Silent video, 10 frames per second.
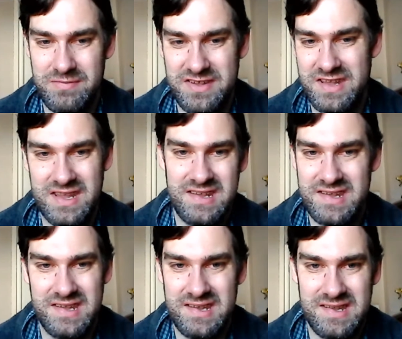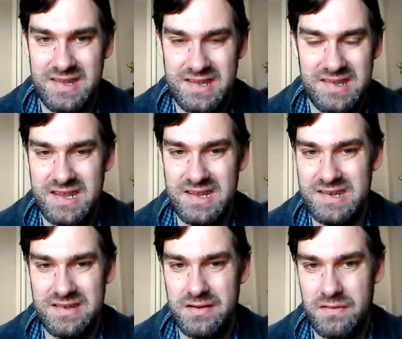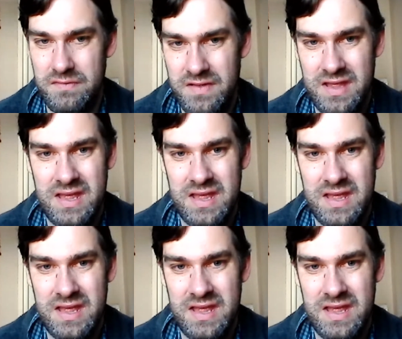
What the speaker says: So there's this hint of